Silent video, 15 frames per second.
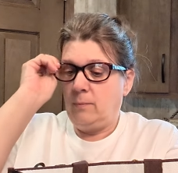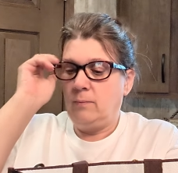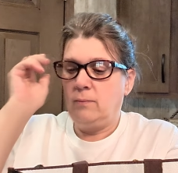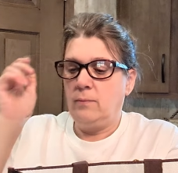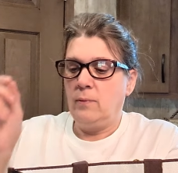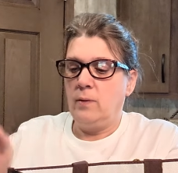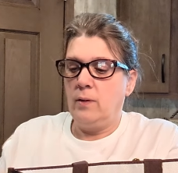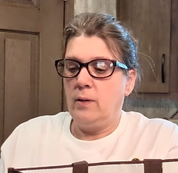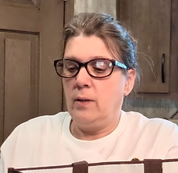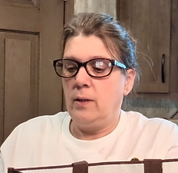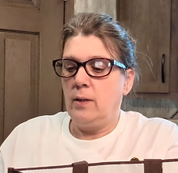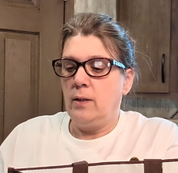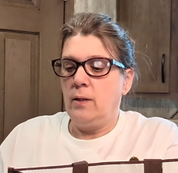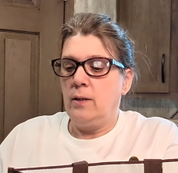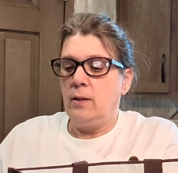
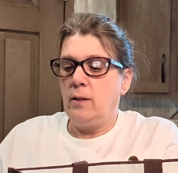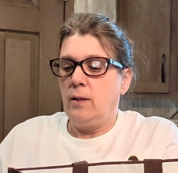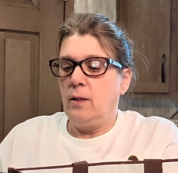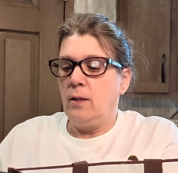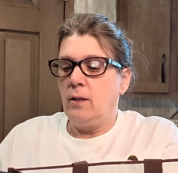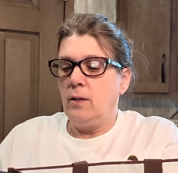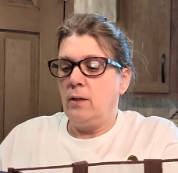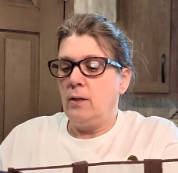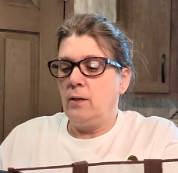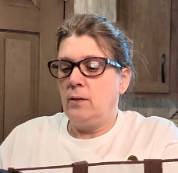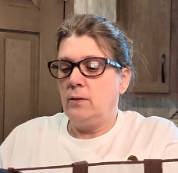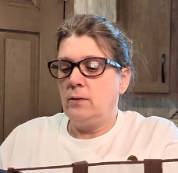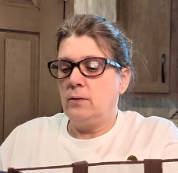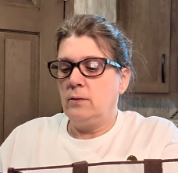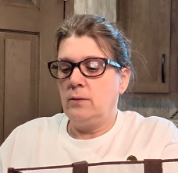
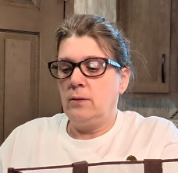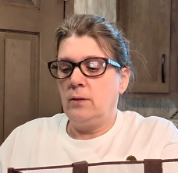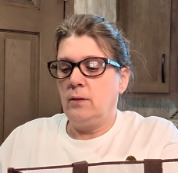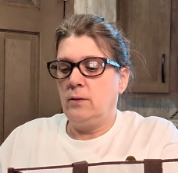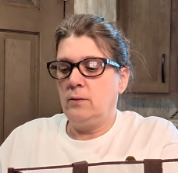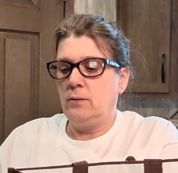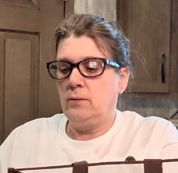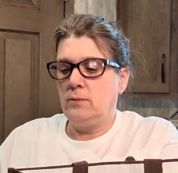(no one is talking)